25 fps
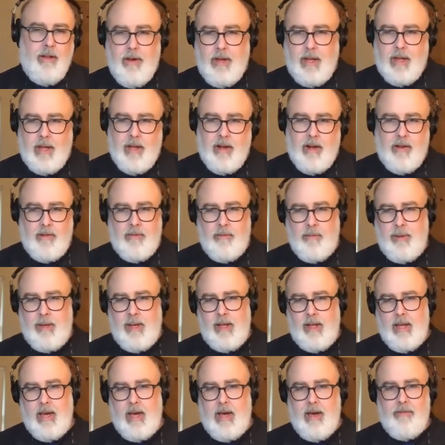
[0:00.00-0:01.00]
it as a
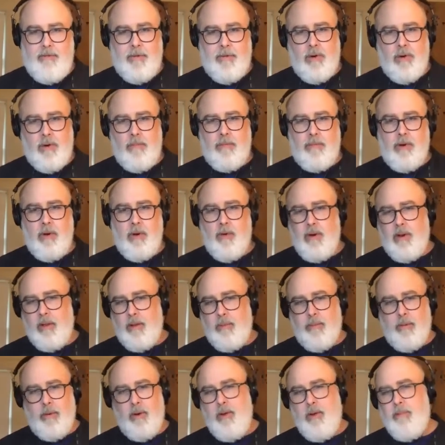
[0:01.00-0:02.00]
PDF or going to the
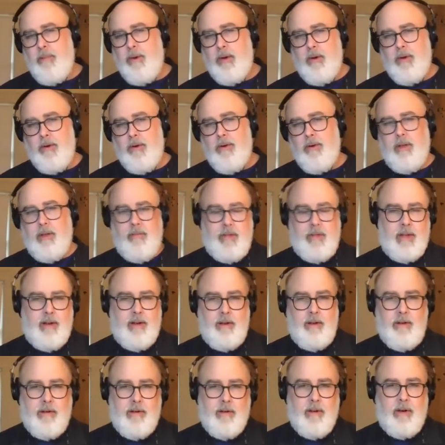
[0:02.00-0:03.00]
print mode and
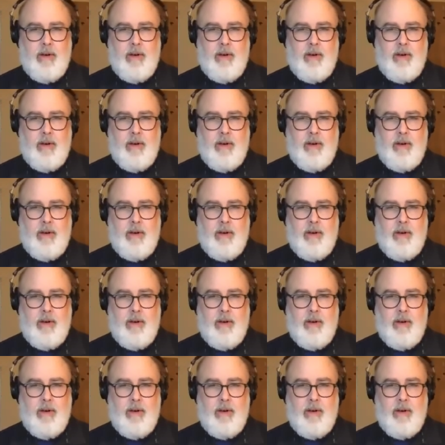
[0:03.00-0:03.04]
then